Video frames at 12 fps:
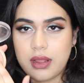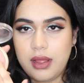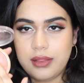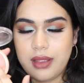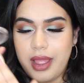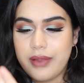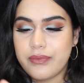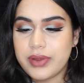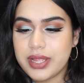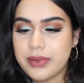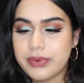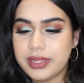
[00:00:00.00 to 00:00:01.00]
color I
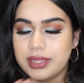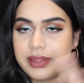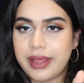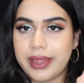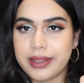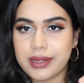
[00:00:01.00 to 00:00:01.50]
really like.